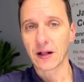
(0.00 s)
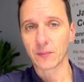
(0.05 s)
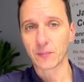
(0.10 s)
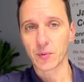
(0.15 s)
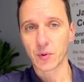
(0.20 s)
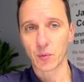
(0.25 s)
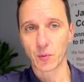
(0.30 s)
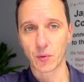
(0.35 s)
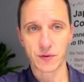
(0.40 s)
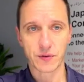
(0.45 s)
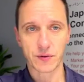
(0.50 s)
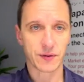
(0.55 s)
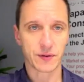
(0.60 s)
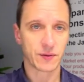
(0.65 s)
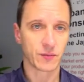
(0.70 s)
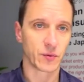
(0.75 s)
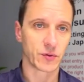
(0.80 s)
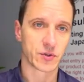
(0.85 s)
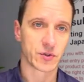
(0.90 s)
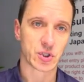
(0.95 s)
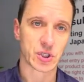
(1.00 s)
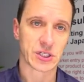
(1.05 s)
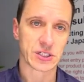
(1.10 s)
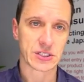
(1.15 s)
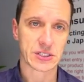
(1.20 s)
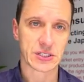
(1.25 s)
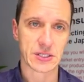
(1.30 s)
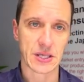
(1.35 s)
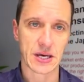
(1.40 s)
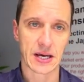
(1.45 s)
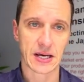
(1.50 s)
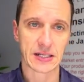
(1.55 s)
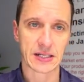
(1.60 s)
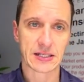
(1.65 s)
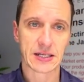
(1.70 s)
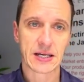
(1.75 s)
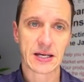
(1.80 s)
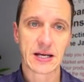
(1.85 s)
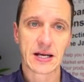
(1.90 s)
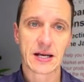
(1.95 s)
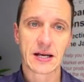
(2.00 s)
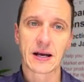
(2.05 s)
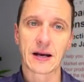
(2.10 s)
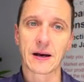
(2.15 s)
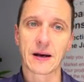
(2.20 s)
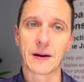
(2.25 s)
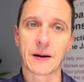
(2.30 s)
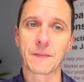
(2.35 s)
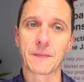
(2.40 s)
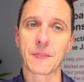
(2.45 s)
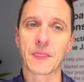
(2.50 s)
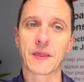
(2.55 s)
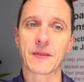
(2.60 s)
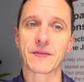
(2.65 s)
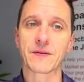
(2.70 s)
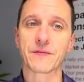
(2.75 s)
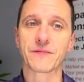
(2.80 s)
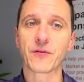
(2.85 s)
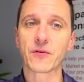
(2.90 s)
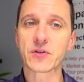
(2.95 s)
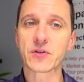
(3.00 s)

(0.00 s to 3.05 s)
you with just that. The first